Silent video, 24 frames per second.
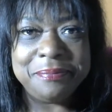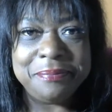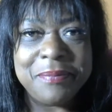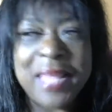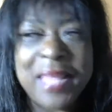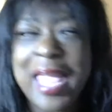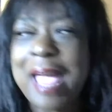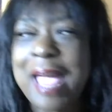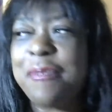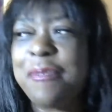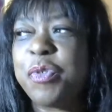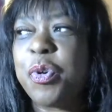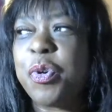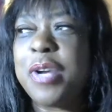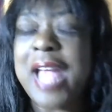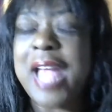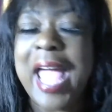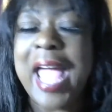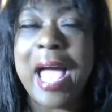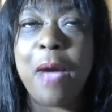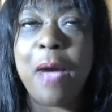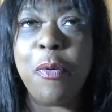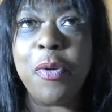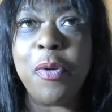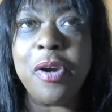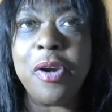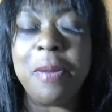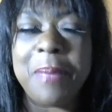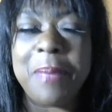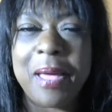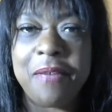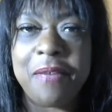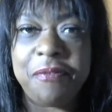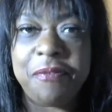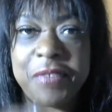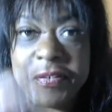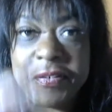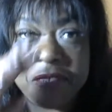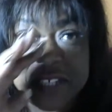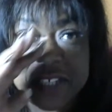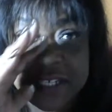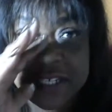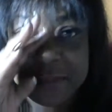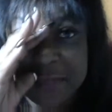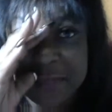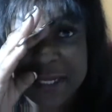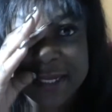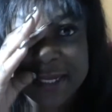After an hour and about
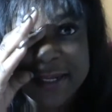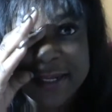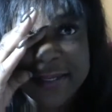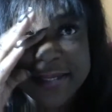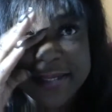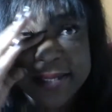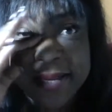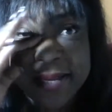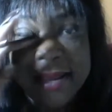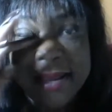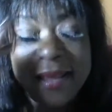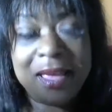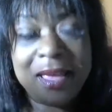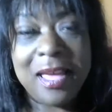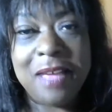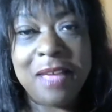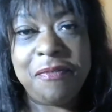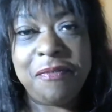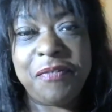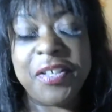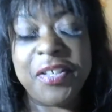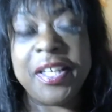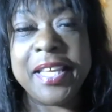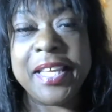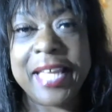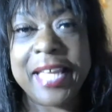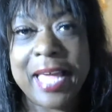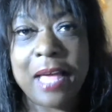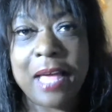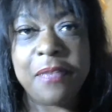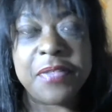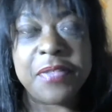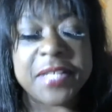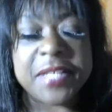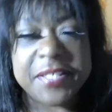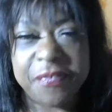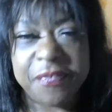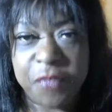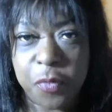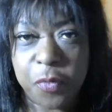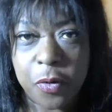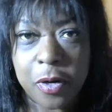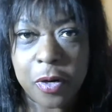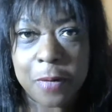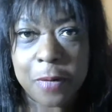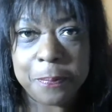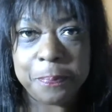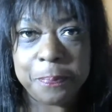15 minutes of filling out this
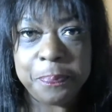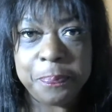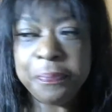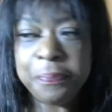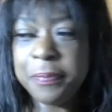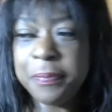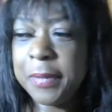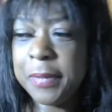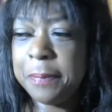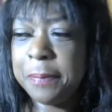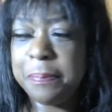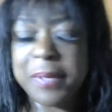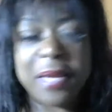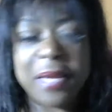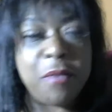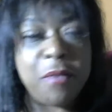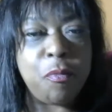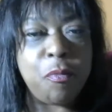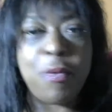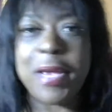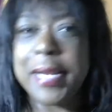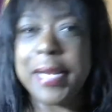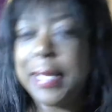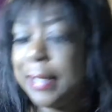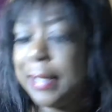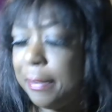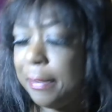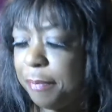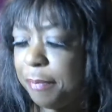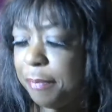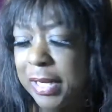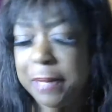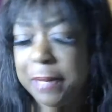form, being ready pretty